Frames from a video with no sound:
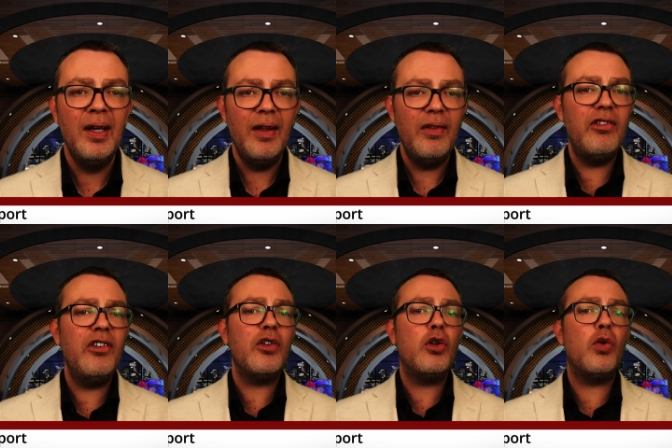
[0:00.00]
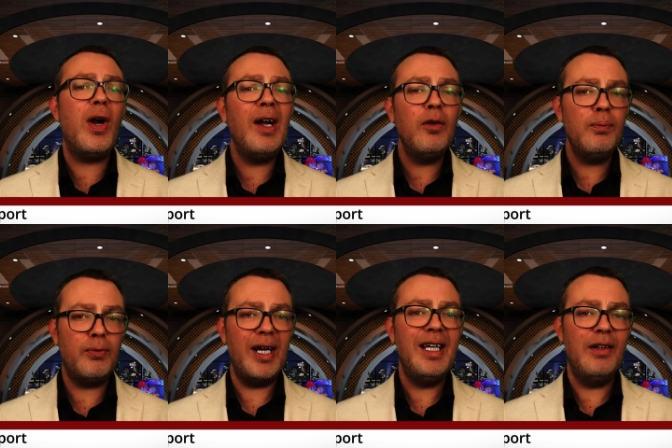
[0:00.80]
This is a
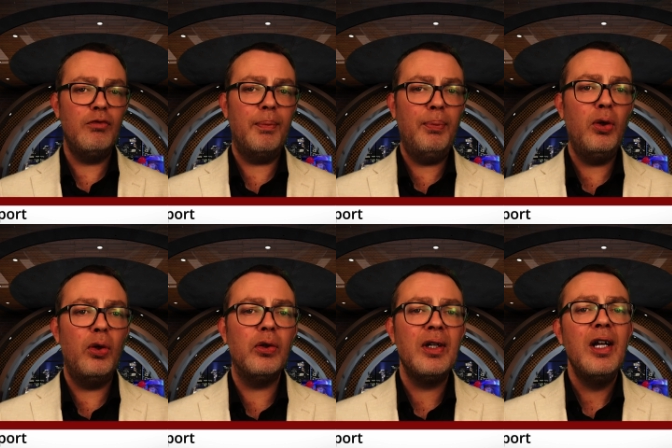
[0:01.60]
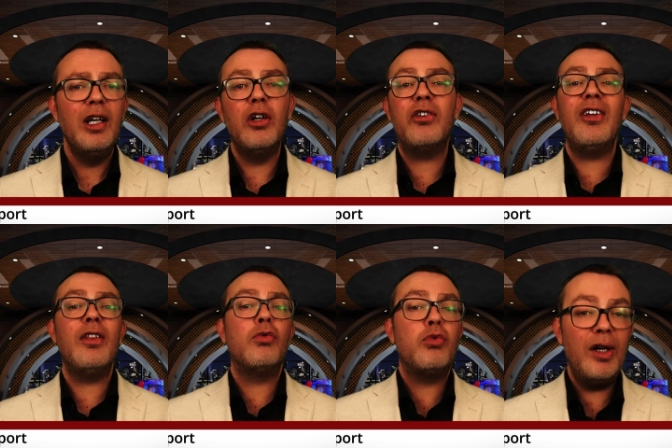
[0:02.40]
groundbreaking report, looks at the
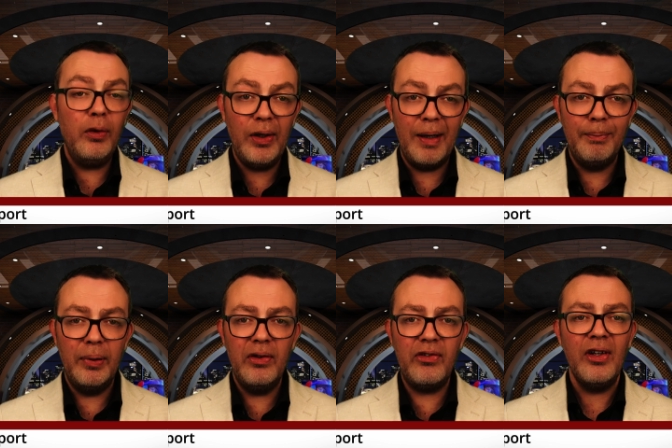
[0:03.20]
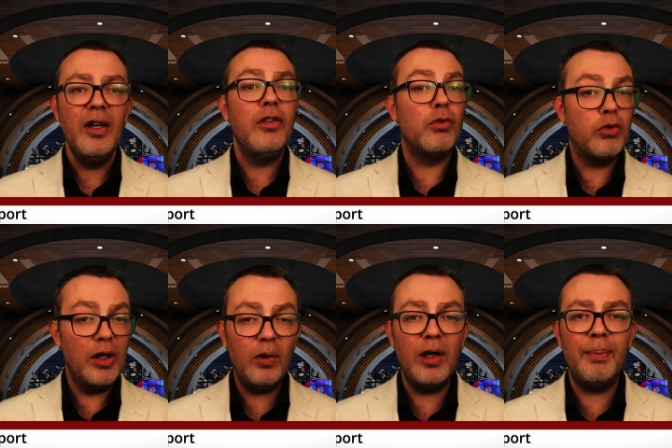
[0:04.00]
real numbers, the
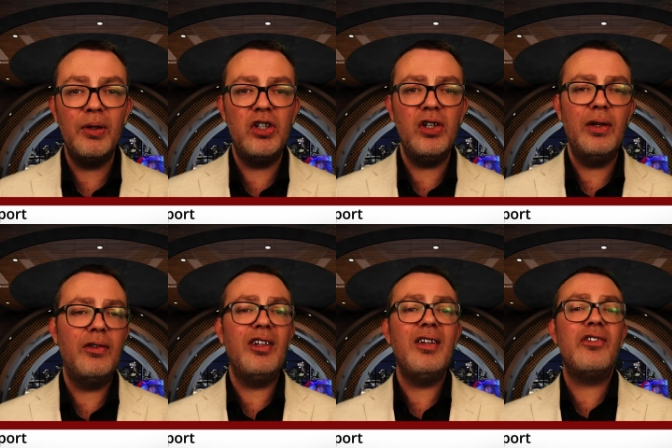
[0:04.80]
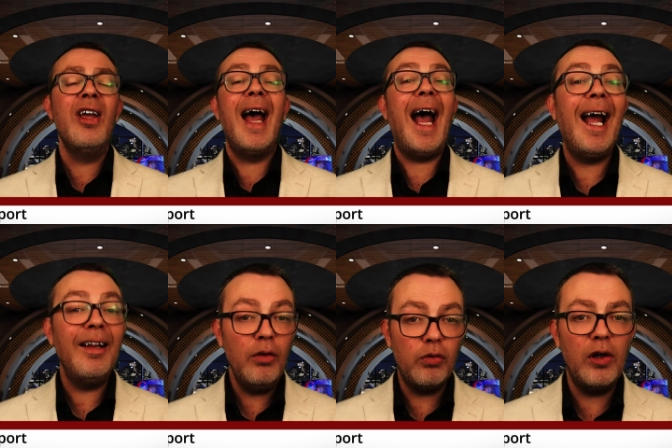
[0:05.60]
real opportunities,
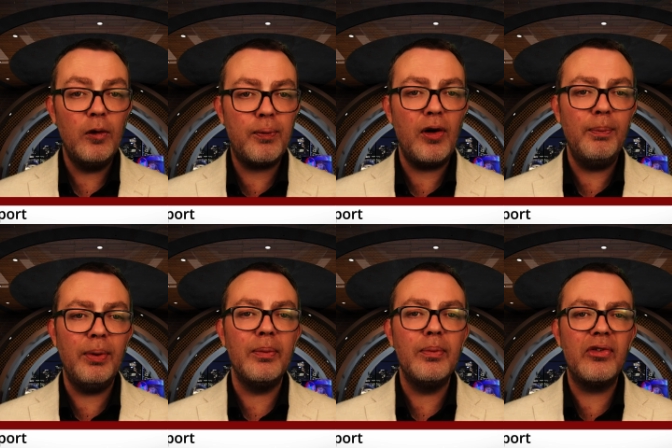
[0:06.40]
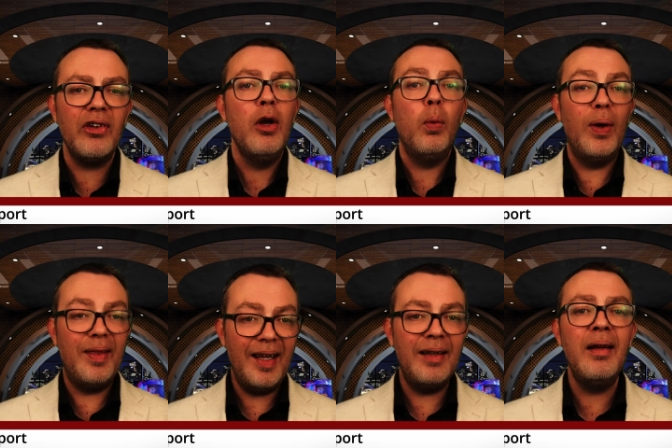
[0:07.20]
and the real problems
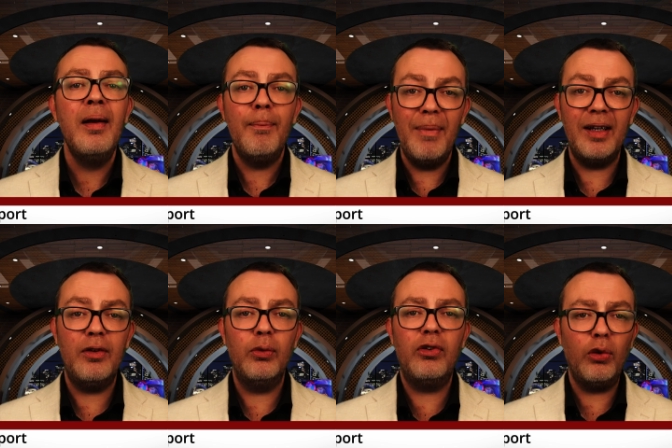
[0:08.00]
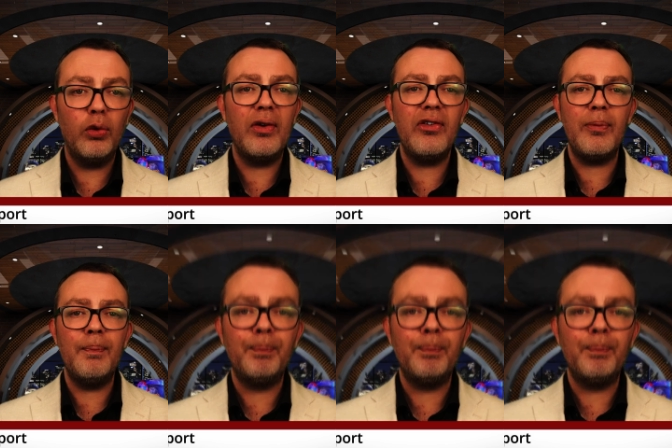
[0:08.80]
within medical tourism.